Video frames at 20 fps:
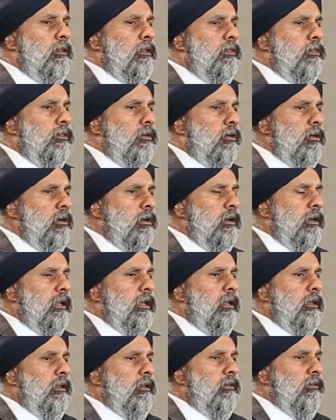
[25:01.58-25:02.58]
third
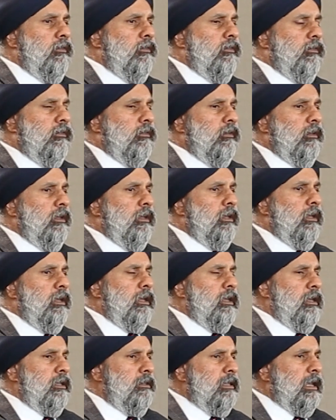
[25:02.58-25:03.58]
is
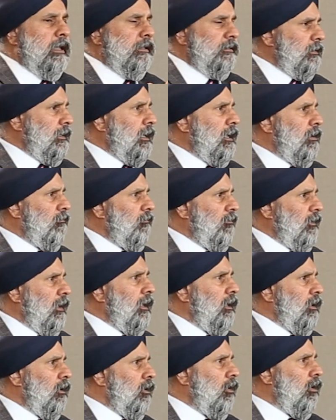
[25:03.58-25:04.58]
in that same
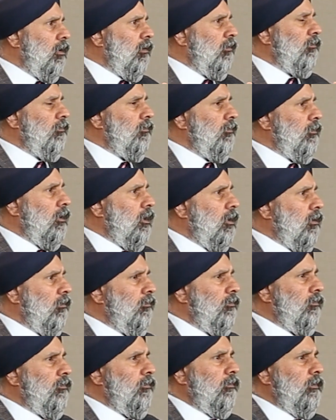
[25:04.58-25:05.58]
vein of
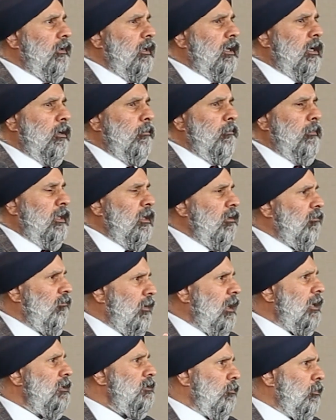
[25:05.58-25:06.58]

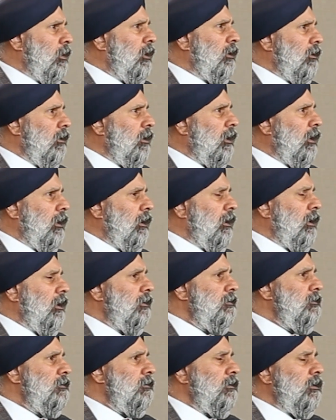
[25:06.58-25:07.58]
investment, I
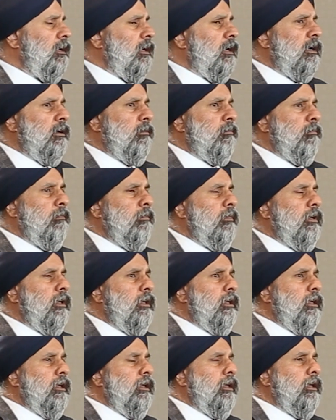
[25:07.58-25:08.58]
guess.
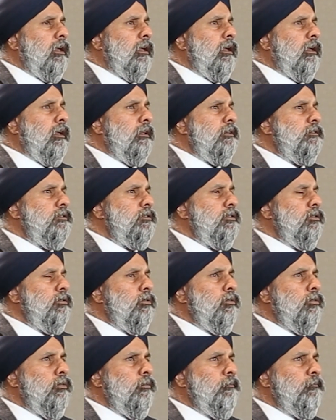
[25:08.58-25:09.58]
It's
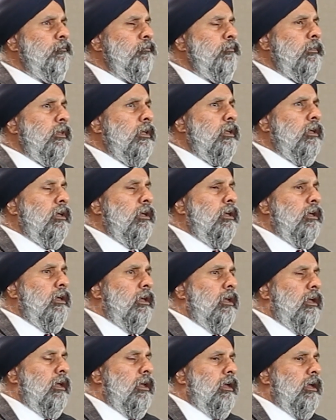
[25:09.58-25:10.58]
to
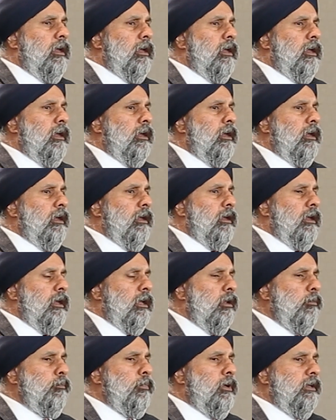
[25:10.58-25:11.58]

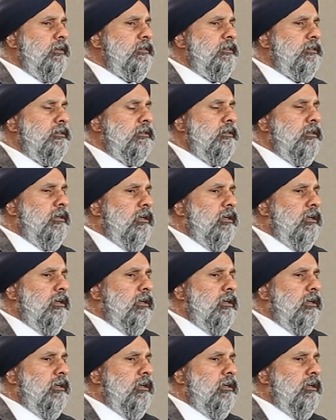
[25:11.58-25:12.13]
help us